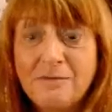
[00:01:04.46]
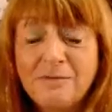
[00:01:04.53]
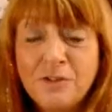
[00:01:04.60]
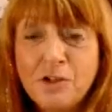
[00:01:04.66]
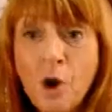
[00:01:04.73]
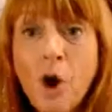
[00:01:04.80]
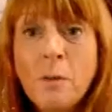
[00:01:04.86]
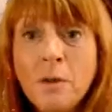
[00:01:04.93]

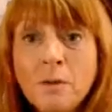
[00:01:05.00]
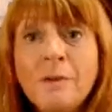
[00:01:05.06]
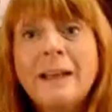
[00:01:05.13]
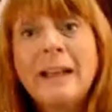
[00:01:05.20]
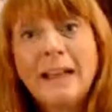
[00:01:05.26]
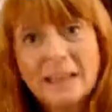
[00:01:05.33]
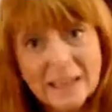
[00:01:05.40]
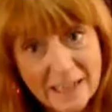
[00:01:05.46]
normal
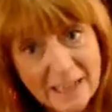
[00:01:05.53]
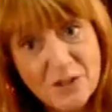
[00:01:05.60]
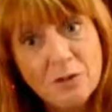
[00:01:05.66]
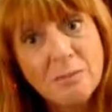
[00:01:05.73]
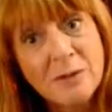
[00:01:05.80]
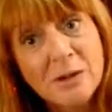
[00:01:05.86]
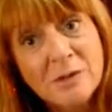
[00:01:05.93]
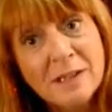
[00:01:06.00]
relaxation
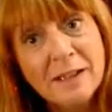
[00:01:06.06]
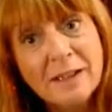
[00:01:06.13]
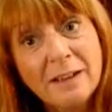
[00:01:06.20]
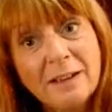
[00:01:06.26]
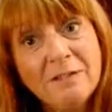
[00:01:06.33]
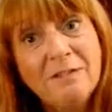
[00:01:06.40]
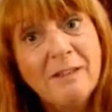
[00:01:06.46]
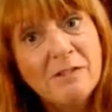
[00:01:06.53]
music
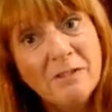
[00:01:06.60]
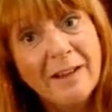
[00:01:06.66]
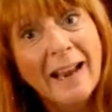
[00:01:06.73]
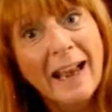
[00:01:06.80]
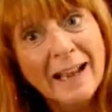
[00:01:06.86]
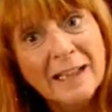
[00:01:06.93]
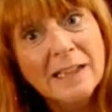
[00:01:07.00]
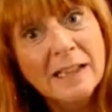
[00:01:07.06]
very
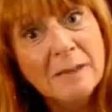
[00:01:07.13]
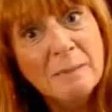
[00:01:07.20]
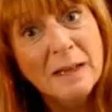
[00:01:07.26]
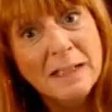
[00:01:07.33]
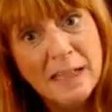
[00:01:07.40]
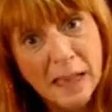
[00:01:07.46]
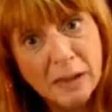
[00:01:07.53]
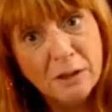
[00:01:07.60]
relaxing
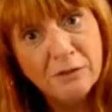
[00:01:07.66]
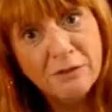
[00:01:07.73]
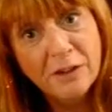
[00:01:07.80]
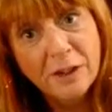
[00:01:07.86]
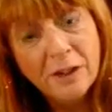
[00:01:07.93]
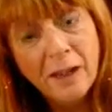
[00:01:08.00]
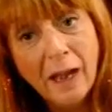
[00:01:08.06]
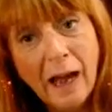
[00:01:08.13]
myself.
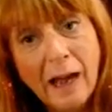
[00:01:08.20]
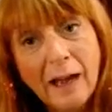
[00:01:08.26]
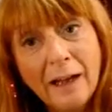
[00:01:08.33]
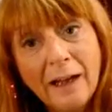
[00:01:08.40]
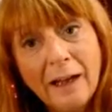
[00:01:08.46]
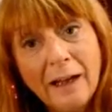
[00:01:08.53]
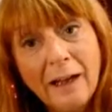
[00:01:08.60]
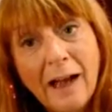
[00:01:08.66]
Oh, why
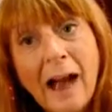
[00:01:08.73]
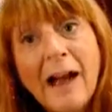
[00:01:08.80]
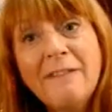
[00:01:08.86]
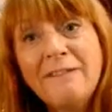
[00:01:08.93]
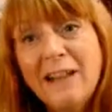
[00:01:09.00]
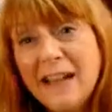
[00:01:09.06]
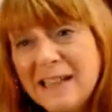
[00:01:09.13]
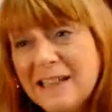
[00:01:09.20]
is that? I
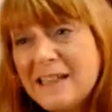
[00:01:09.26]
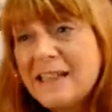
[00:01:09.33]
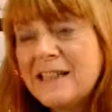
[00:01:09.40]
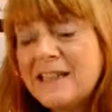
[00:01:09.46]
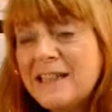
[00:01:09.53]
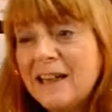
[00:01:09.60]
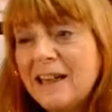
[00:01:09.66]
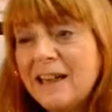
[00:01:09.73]
find it
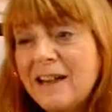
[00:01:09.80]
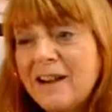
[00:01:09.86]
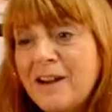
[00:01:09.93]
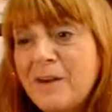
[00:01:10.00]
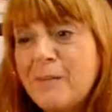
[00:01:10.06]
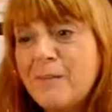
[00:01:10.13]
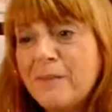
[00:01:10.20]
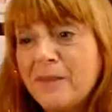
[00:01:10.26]

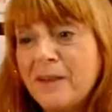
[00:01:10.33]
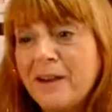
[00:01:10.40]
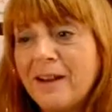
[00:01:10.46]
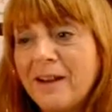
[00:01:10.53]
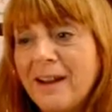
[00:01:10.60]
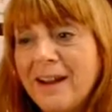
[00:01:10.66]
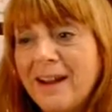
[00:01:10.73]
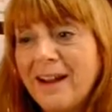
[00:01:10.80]
um,
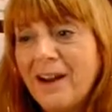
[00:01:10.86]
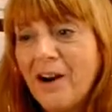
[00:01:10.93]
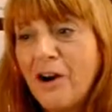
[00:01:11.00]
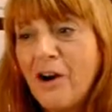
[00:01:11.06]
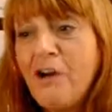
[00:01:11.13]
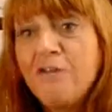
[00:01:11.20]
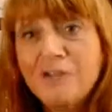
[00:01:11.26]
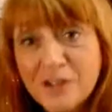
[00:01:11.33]

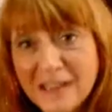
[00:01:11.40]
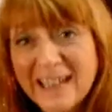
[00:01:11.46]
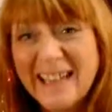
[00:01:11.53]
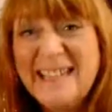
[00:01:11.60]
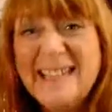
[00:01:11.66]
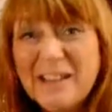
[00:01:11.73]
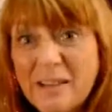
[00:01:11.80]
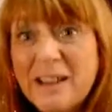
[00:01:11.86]
often
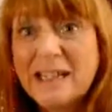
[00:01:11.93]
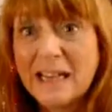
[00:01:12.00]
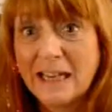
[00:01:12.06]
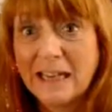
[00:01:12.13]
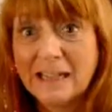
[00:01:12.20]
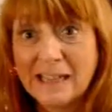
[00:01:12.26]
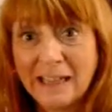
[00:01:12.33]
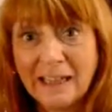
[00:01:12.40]
is
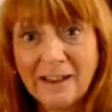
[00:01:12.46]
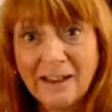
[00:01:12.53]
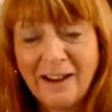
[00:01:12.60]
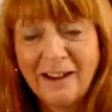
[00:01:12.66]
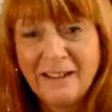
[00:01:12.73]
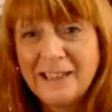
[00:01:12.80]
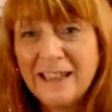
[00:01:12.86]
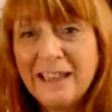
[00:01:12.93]
irritating.
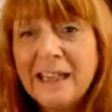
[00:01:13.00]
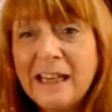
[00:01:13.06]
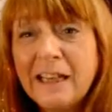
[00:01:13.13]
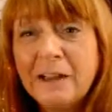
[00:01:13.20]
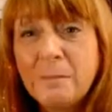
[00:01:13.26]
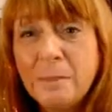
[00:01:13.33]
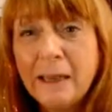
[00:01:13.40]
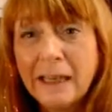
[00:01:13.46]
It's a
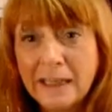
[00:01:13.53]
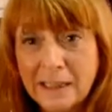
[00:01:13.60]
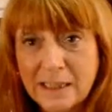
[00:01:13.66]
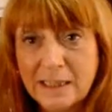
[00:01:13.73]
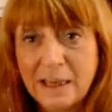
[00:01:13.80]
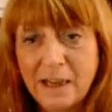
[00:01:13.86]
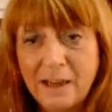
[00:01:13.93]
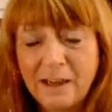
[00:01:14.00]
little bit
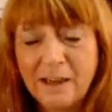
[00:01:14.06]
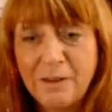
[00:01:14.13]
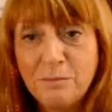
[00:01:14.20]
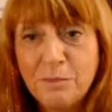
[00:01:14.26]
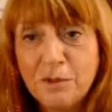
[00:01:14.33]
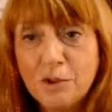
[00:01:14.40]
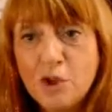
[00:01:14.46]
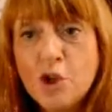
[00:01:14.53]
um,
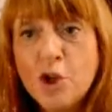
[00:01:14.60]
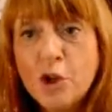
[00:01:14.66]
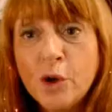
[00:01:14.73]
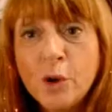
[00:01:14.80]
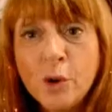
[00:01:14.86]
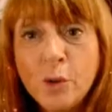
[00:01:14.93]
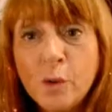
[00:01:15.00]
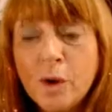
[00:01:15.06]

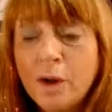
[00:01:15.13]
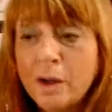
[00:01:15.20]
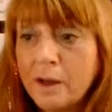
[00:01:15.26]
too